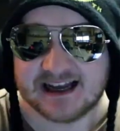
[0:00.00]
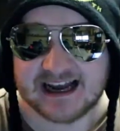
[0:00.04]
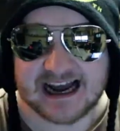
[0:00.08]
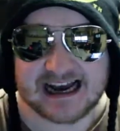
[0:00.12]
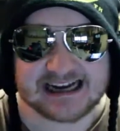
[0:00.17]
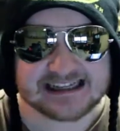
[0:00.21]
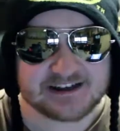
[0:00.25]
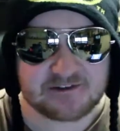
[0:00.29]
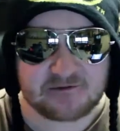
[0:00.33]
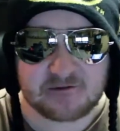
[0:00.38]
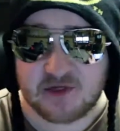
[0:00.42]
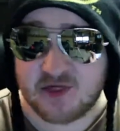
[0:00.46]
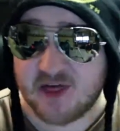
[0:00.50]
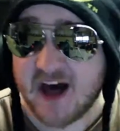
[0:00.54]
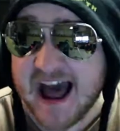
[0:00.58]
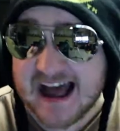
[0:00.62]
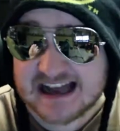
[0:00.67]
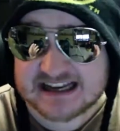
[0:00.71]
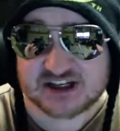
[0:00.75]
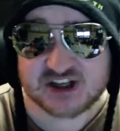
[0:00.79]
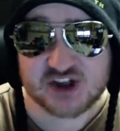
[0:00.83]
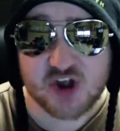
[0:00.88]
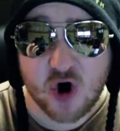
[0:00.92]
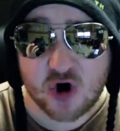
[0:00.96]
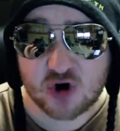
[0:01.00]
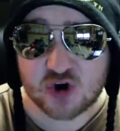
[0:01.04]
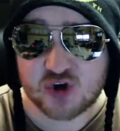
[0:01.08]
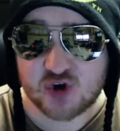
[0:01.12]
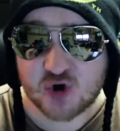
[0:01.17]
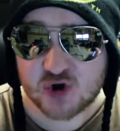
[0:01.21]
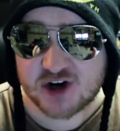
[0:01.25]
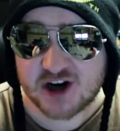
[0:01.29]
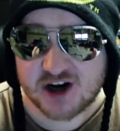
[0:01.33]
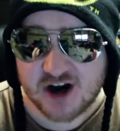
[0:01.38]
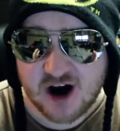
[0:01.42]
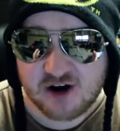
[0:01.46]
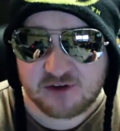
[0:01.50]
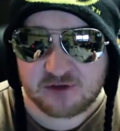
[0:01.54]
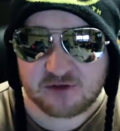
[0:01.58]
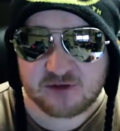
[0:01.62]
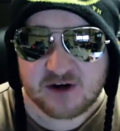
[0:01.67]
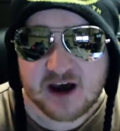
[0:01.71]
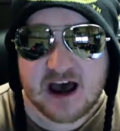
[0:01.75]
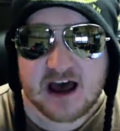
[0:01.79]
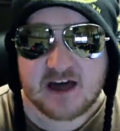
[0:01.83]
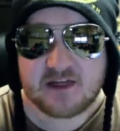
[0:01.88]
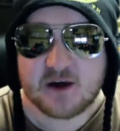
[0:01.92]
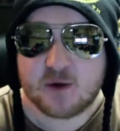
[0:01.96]
And if that's not good enough,
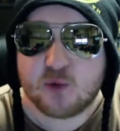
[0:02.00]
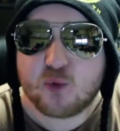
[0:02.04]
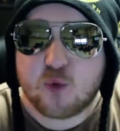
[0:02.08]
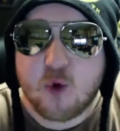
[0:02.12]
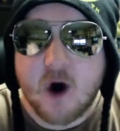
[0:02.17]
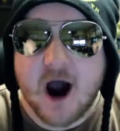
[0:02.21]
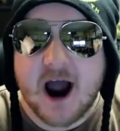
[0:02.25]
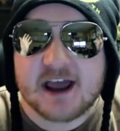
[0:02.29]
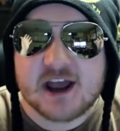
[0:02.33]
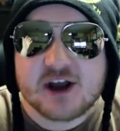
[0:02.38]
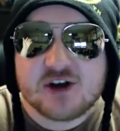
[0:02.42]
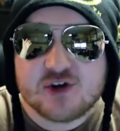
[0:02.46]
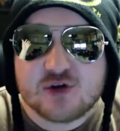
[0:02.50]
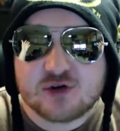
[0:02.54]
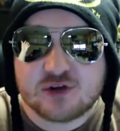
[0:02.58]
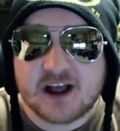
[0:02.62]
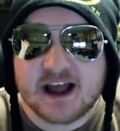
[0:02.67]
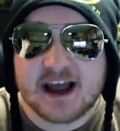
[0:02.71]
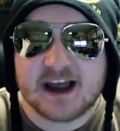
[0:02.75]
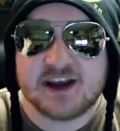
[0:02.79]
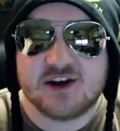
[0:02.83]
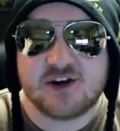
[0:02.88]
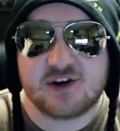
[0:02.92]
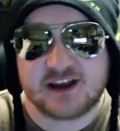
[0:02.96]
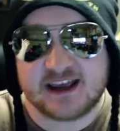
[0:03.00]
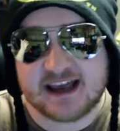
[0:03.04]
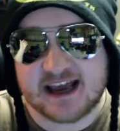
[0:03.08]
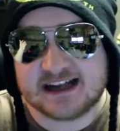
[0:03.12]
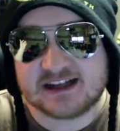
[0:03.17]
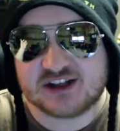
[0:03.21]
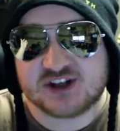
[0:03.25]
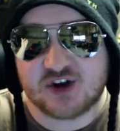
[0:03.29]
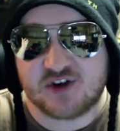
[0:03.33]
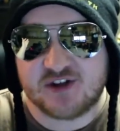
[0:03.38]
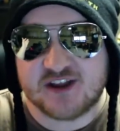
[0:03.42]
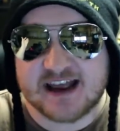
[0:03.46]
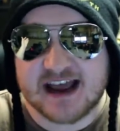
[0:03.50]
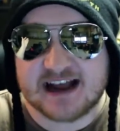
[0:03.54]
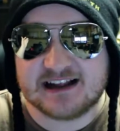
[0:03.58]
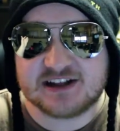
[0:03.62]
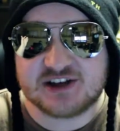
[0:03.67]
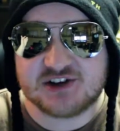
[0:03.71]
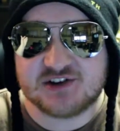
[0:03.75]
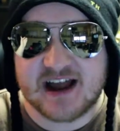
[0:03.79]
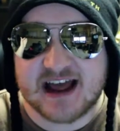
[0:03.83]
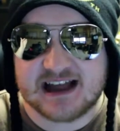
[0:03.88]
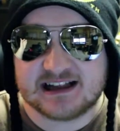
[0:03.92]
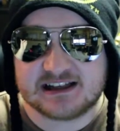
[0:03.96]
then why are you letting your kids on the
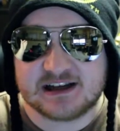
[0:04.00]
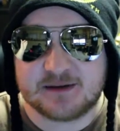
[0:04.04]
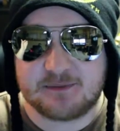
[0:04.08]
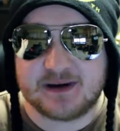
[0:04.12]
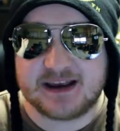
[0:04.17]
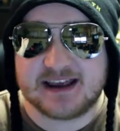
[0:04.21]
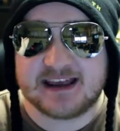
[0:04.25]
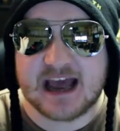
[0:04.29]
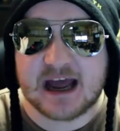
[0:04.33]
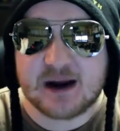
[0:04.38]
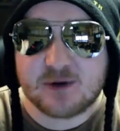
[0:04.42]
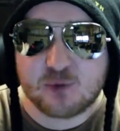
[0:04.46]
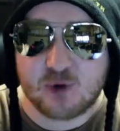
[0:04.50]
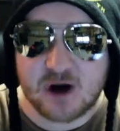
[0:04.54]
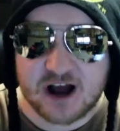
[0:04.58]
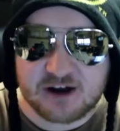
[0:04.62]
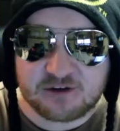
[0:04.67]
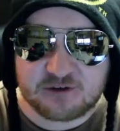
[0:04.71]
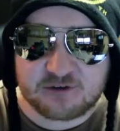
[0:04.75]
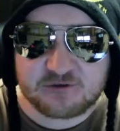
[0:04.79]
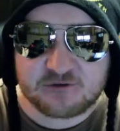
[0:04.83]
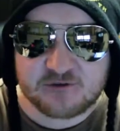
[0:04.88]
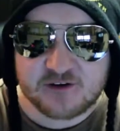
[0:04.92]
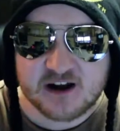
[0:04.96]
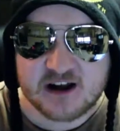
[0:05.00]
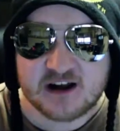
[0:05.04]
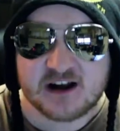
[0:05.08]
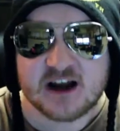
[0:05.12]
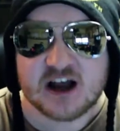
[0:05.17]
internet to begin with?